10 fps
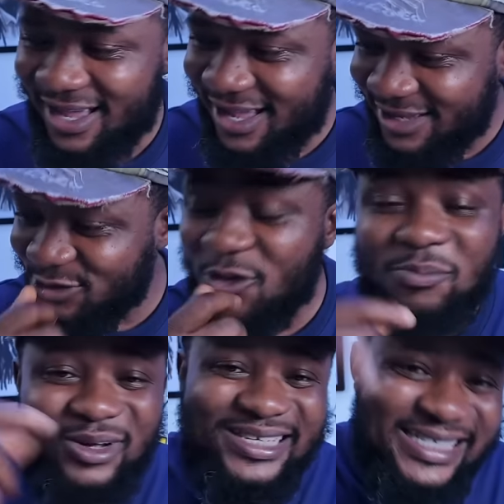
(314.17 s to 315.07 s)
ah,
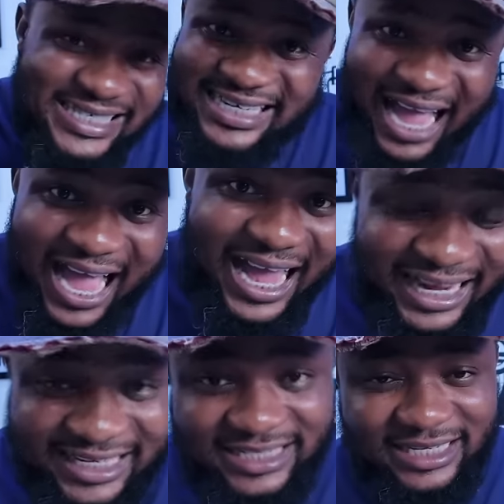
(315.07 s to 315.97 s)
somebody's
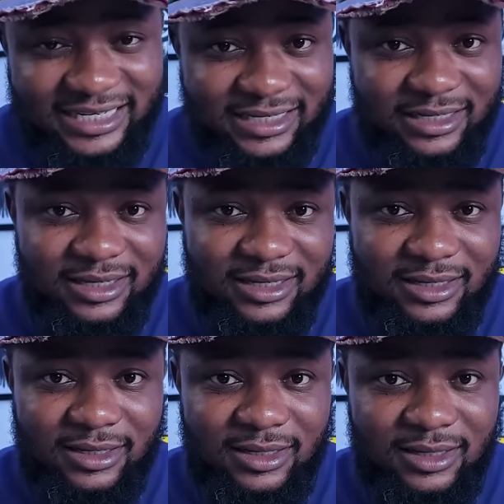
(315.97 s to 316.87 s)
child.
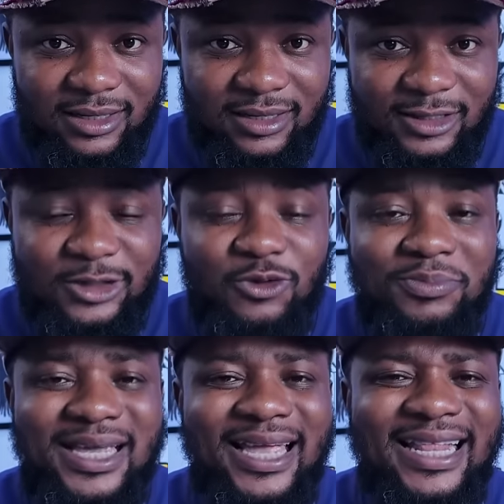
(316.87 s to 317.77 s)
There should
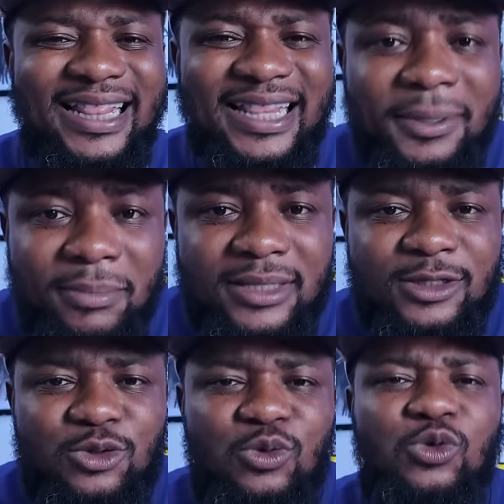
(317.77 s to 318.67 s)
be a limit
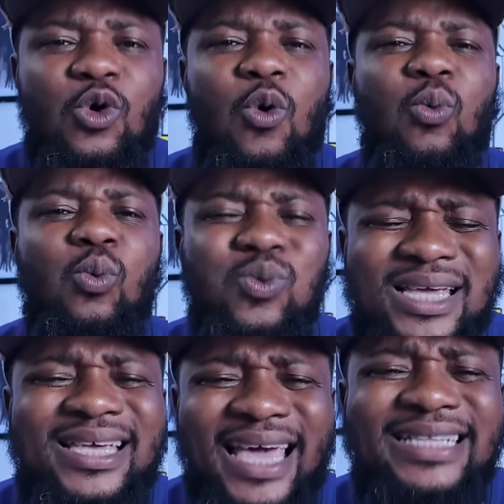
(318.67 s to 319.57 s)
to your
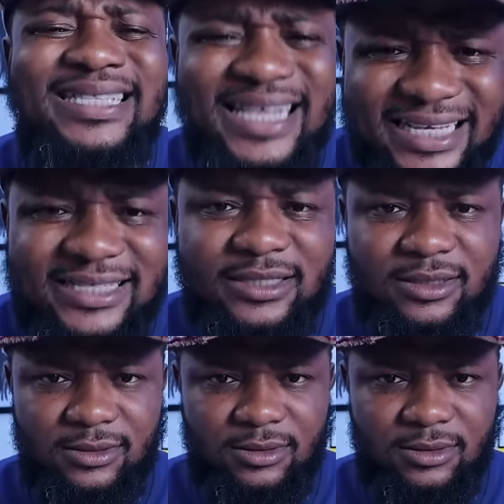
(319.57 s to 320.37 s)
wickedness.